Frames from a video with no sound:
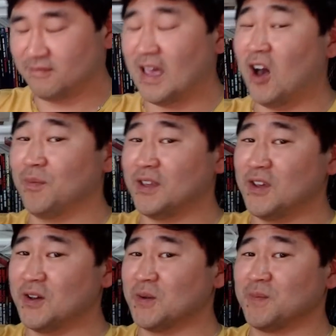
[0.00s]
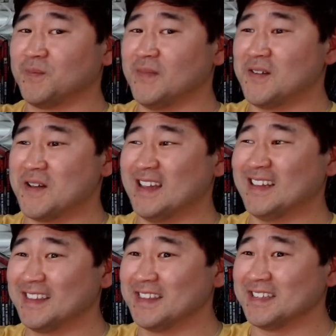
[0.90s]
helping you
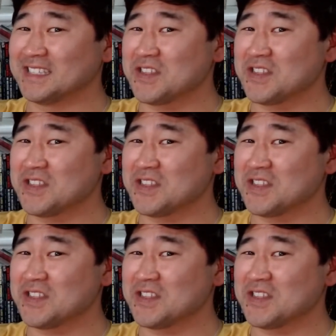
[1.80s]
in this